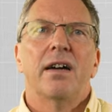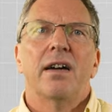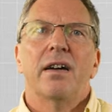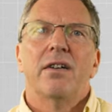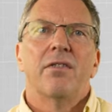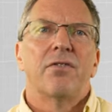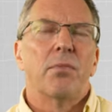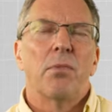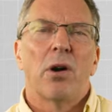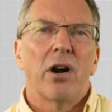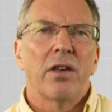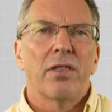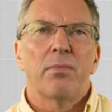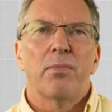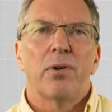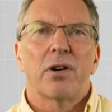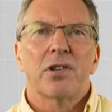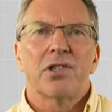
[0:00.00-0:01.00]
from either
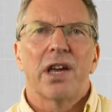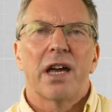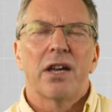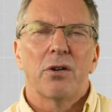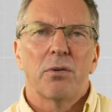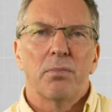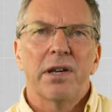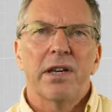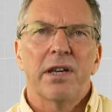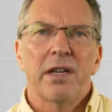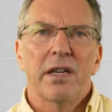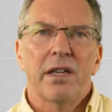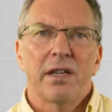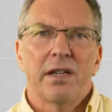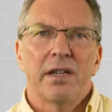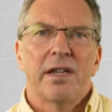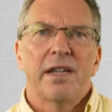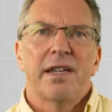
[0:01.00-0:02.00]
box A or B,